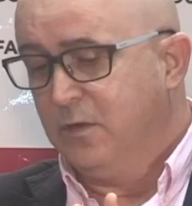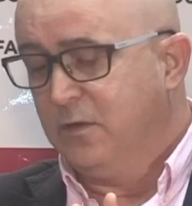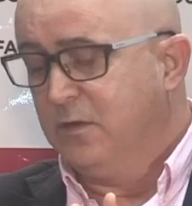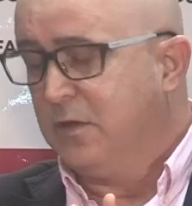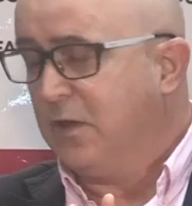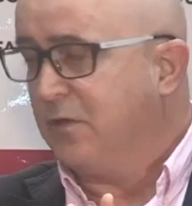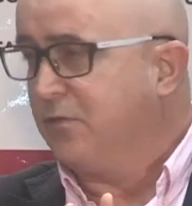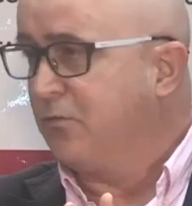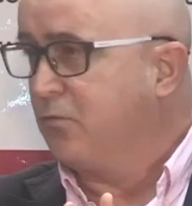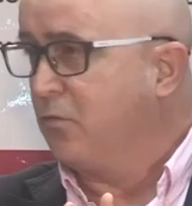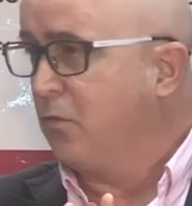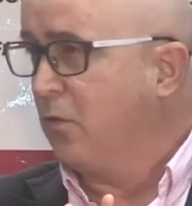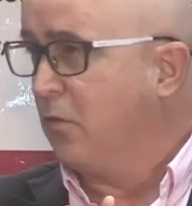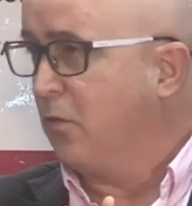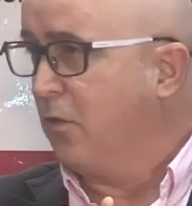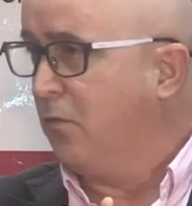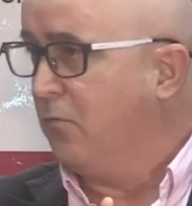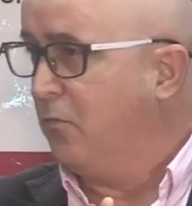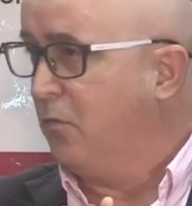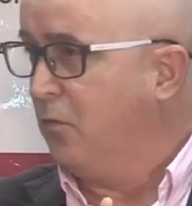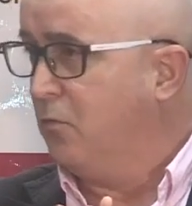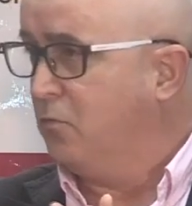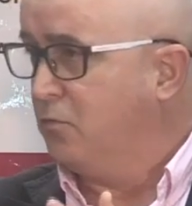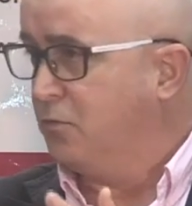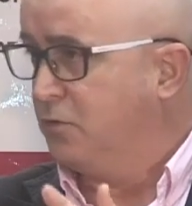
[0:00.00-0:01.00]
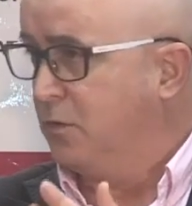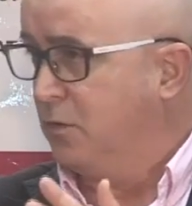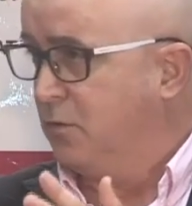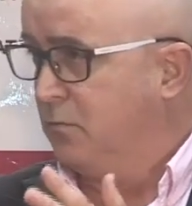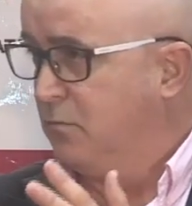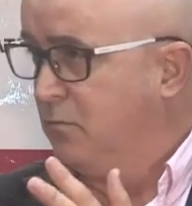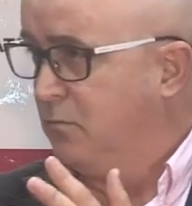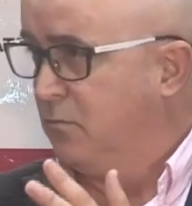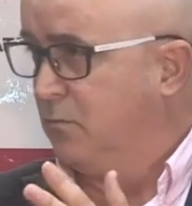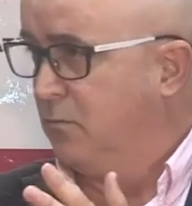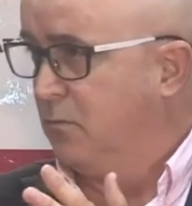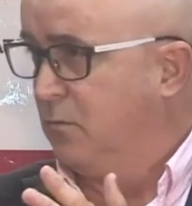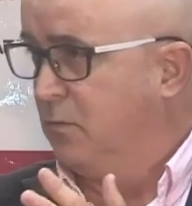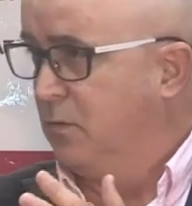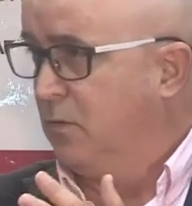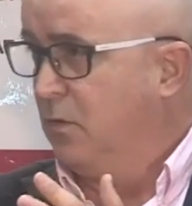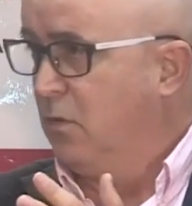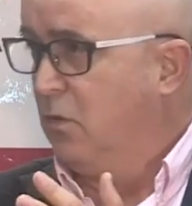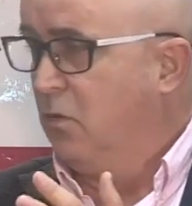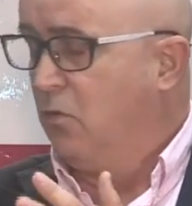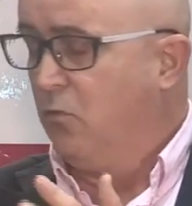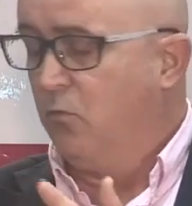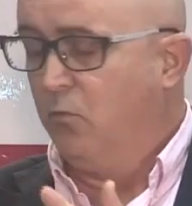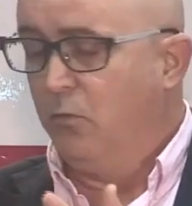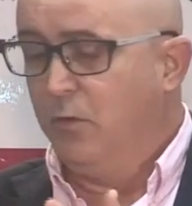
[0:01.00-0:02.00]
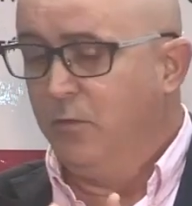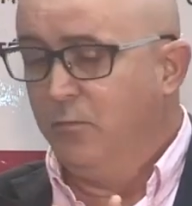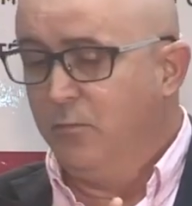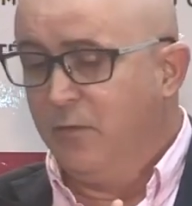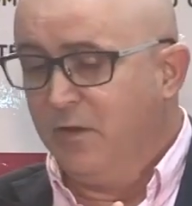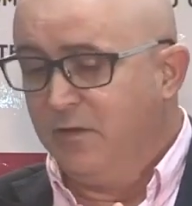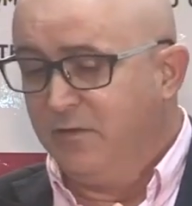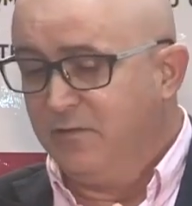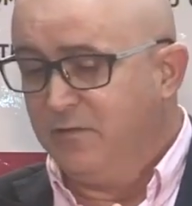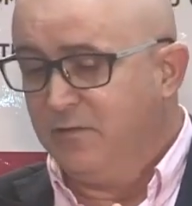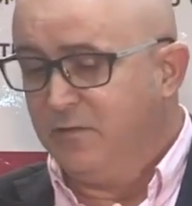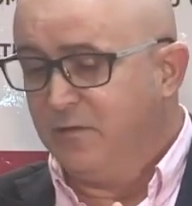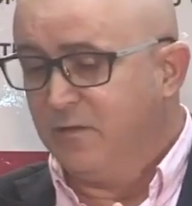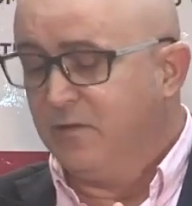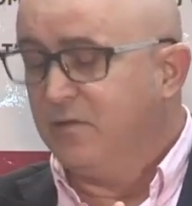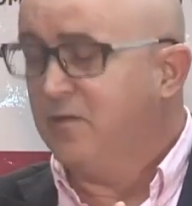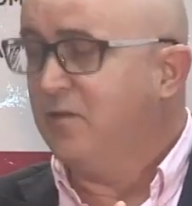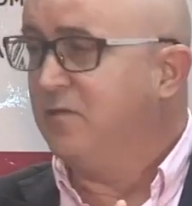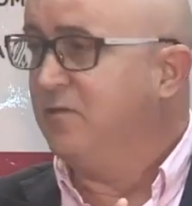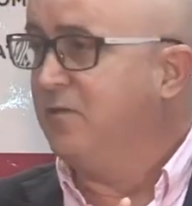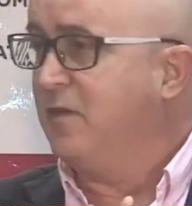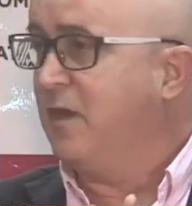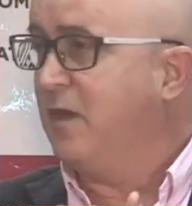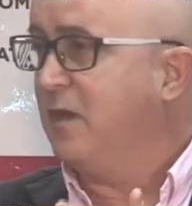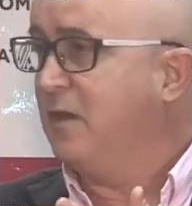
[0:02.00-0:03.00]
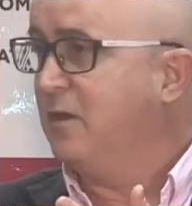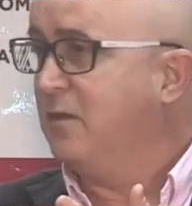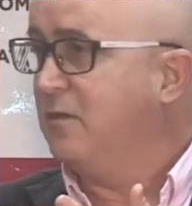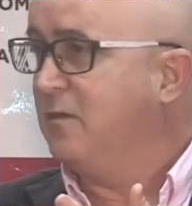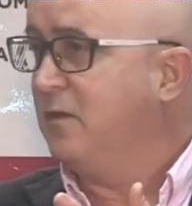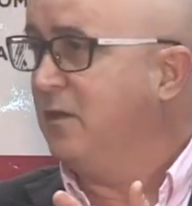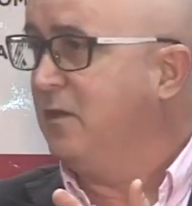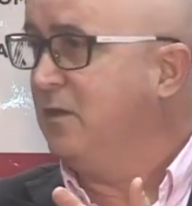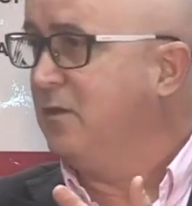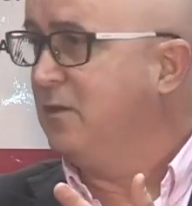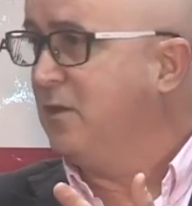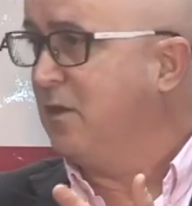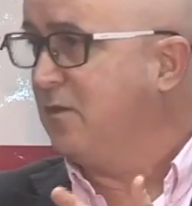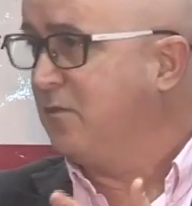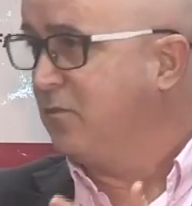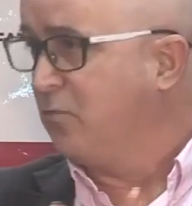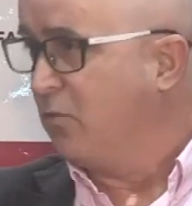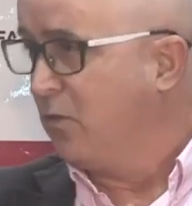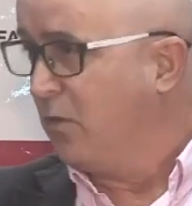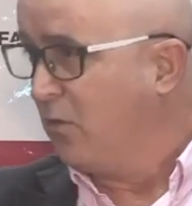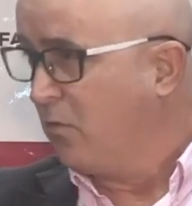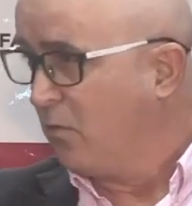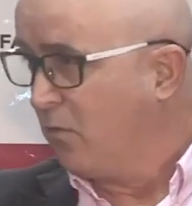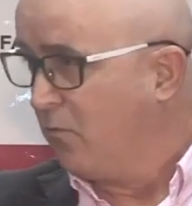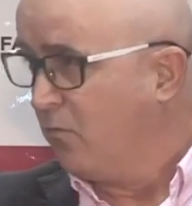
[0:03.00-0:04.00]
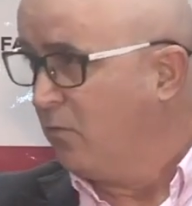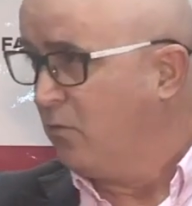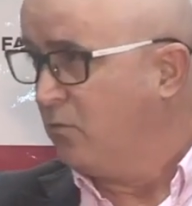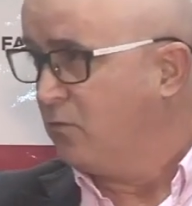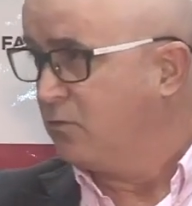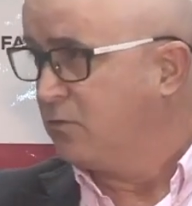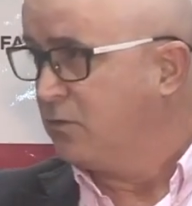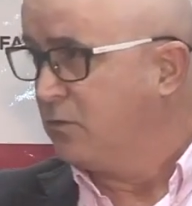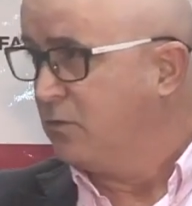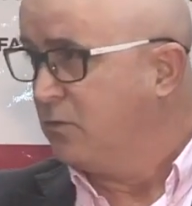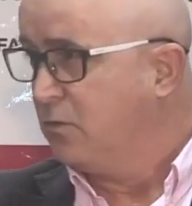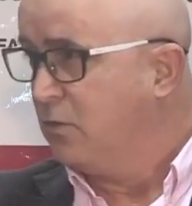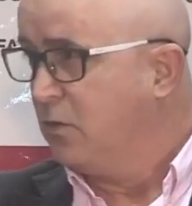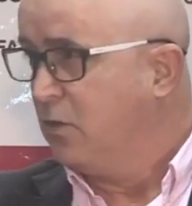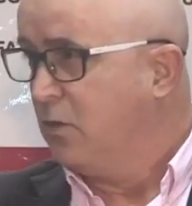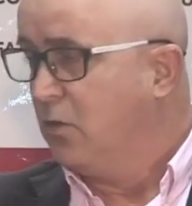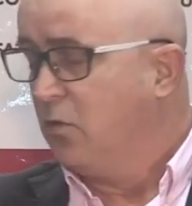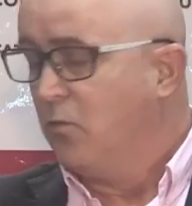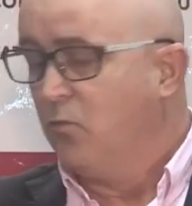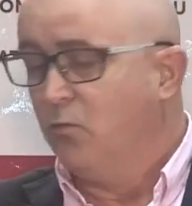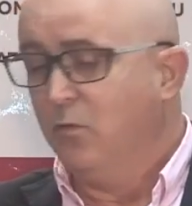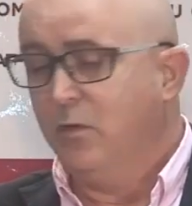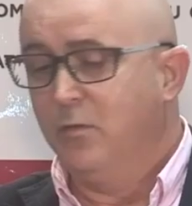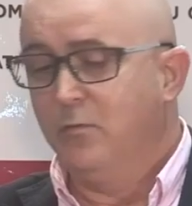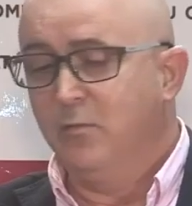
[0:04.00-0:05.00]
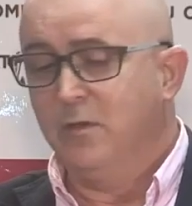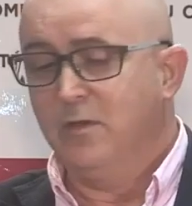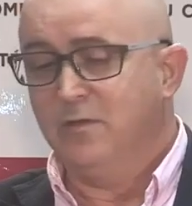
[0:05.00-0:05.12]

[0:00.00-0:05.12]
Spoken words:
industrial revolution. We missed the second industrial revolution. We